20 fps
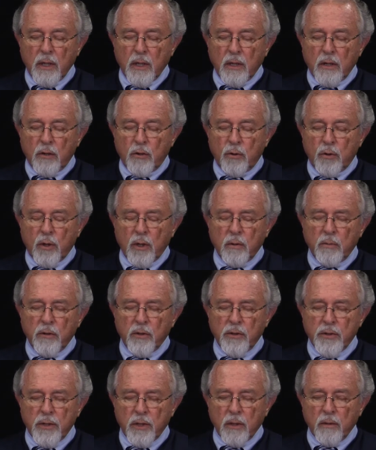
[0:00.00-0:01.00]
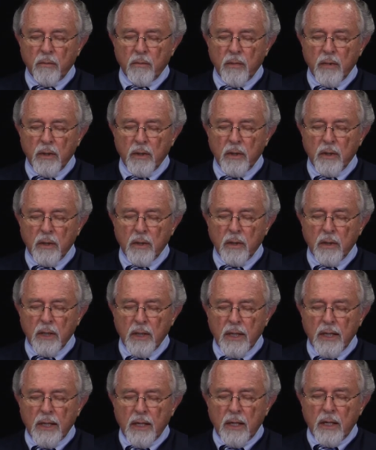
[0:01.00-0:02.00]
troublesome
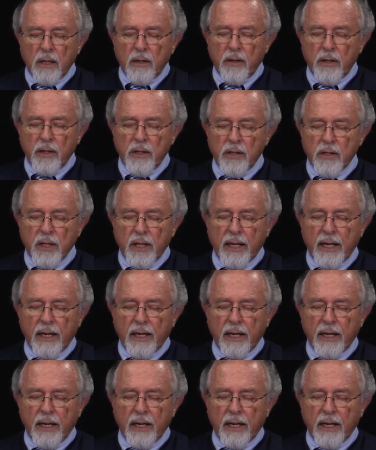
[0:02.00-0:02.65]
things I